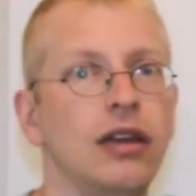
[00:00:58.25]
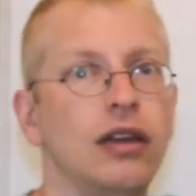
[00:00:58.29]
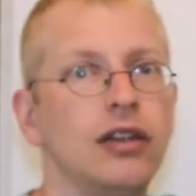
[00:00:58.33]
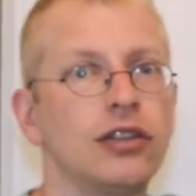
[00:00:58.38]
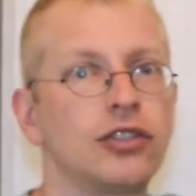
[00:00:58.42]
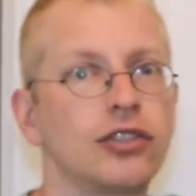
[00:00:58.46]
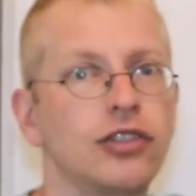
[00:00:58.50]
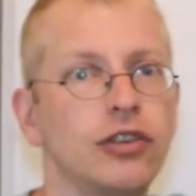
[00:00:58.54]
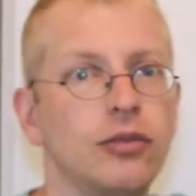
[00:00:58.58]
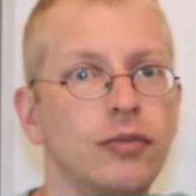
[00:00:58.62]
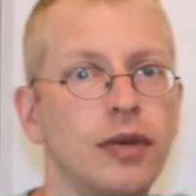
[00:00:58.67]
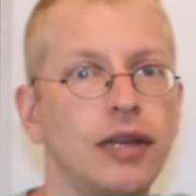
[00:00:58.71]

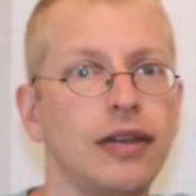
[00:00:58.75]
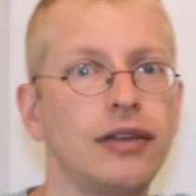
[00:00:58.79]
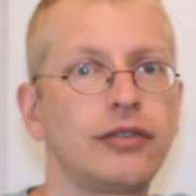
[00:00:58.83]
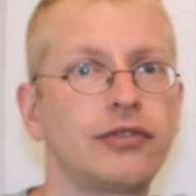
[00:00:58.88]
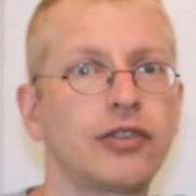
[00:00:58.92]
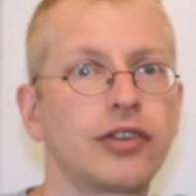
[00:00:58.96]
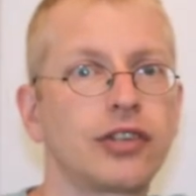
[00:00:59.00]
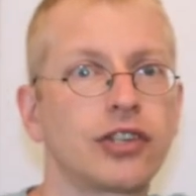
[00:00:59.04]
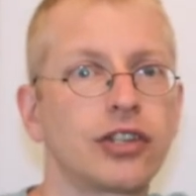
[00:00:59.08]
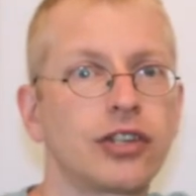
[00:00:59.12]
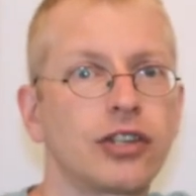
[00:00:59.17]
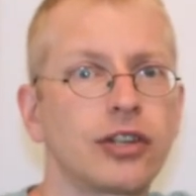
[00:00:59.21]
German
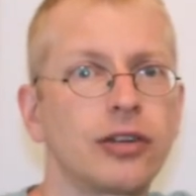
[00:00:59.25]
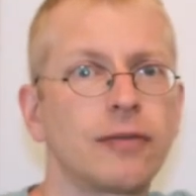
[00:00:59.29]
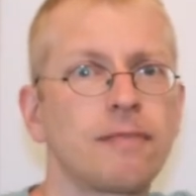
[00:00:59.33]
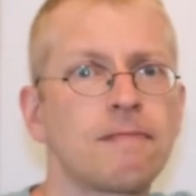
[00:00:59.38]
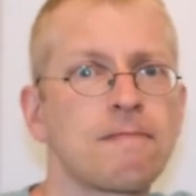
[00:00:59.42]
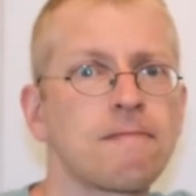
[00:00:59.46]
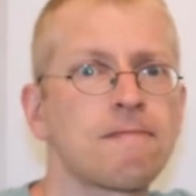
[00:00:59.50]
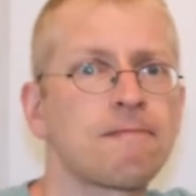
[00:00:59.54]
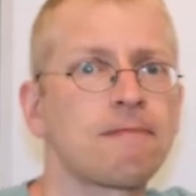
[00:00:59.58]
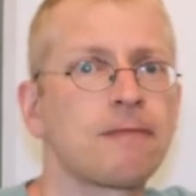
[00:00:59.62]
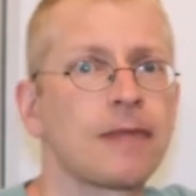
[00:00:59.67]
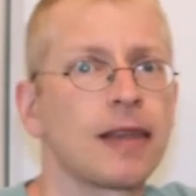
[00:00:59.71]
literature.
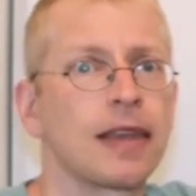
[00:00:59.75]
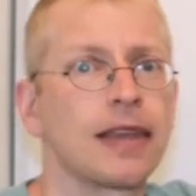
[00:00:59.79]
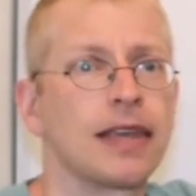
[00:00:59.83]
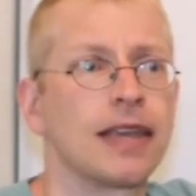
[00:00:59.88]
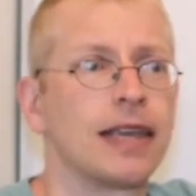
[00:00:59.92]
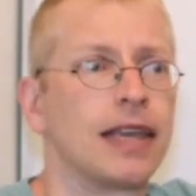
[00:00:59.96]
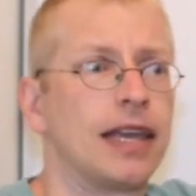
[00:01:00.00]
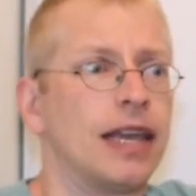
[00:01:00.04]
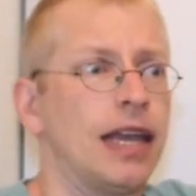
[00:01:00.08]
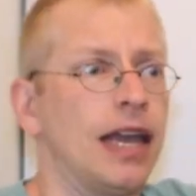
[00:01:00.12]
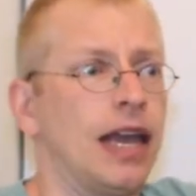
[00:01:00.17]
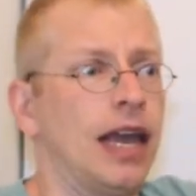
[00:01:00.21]

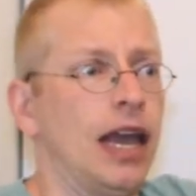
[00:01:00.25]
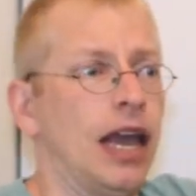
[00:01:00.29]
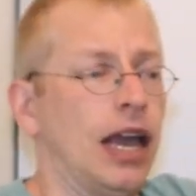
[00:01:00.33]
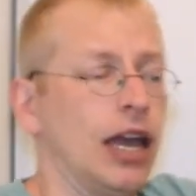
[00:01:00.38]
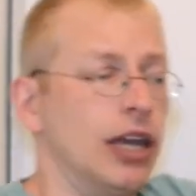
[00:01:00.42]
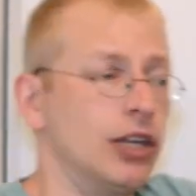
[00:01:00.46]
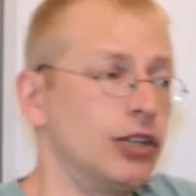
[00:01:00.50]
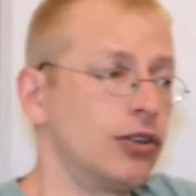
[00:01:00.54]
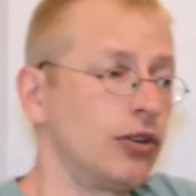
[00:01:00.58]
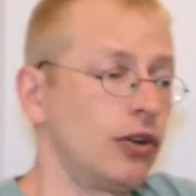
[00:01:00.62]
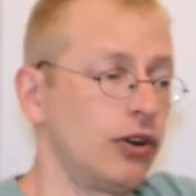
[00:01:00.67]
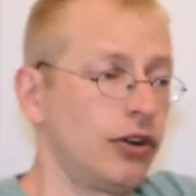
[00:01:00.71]

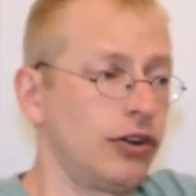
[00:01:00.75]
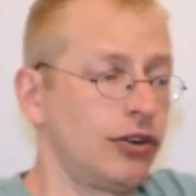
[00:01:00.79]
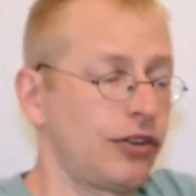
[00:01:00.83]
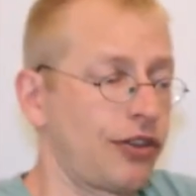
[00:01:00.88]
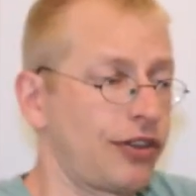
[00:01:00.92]
You learn